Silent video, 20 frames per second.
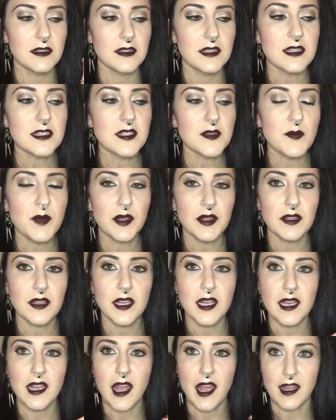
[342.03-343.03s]

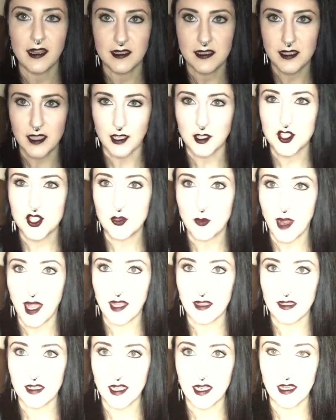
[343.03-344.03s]
disability and
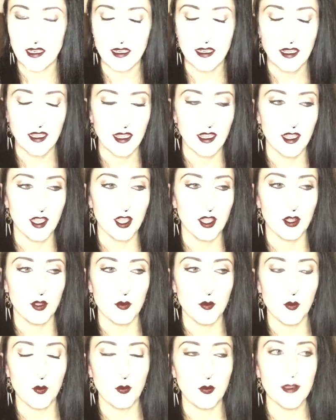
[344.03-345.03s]
sexuality.
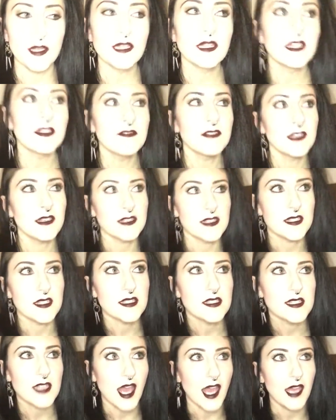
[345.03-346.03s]
We live in a
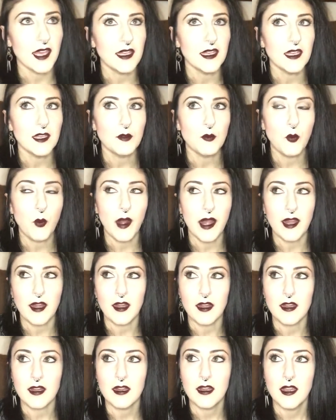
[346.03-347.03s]
society
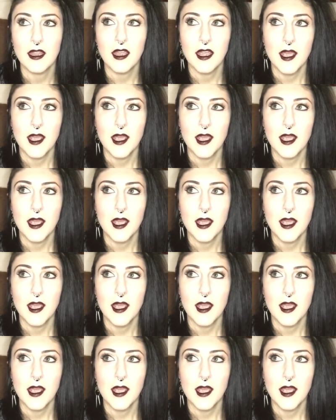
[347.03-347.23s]
where